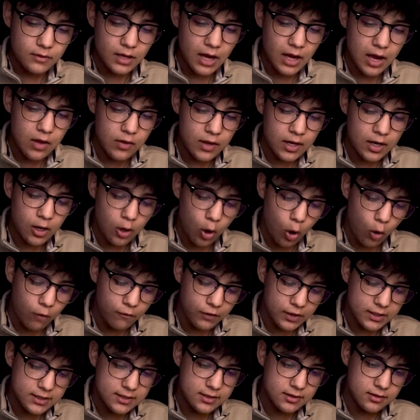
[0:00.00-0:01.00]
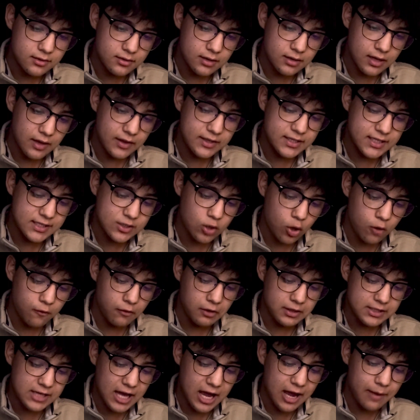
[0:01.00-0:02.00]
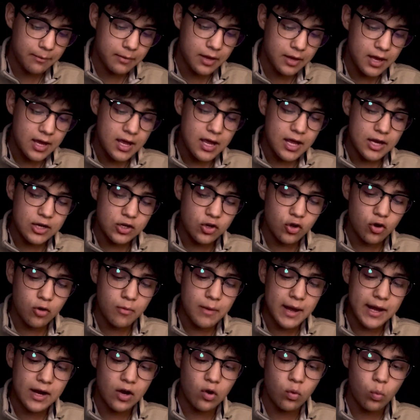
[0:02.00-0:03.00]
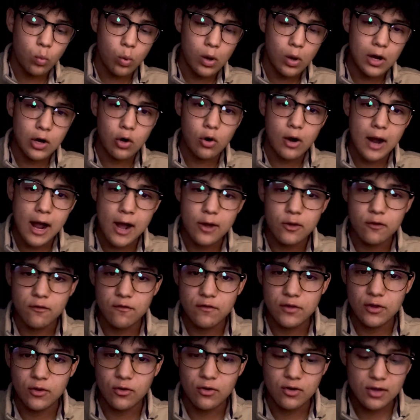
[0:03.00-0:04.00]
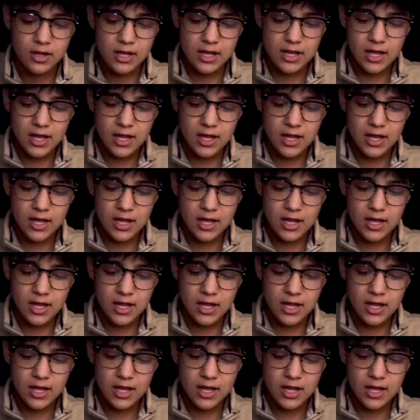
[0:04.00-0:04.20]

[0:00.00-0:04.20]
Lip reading: And then it says over time, no matter what or how you feel.